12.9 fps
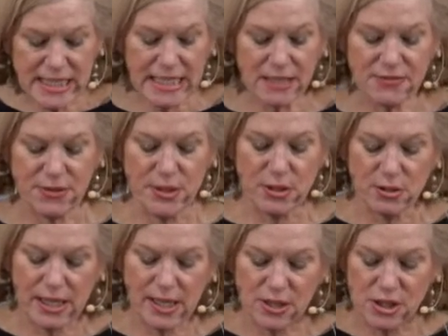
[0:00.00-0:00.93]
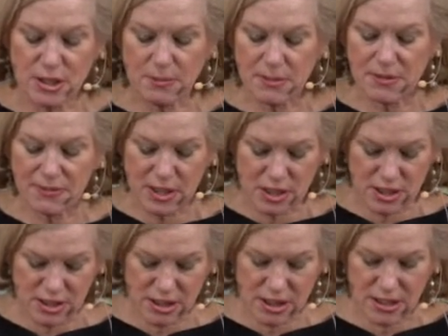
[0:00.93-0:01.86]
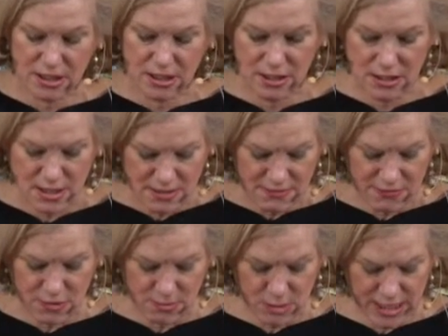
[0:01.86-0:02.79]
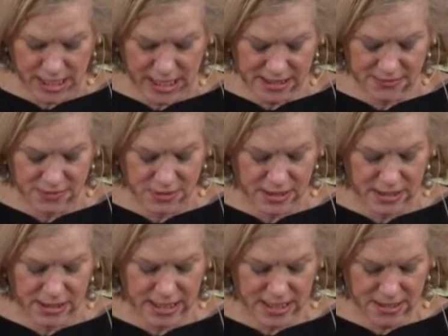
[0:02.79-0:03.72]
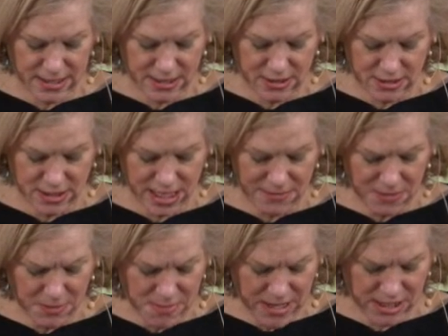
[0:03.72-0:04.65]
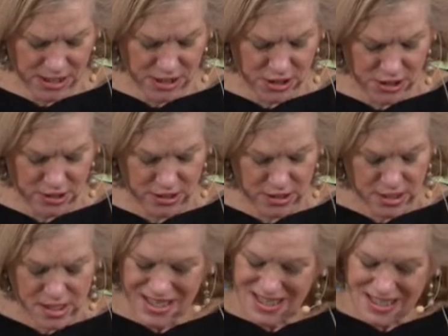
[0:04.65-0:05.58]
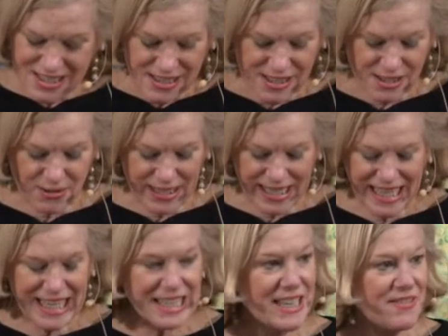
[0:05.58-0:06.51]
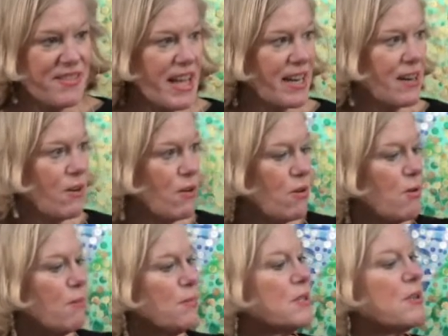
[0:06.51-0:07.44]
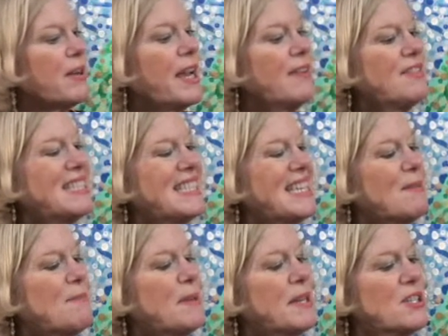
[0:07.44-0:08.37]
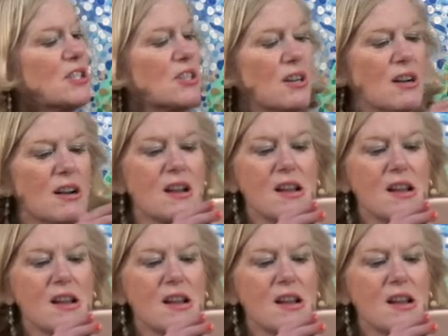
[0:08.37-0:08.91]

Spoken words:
Dean for your leadership and visions and formal ask for this. Now, I'm the messenger, so I can't leave that at home, so I had to take a picture.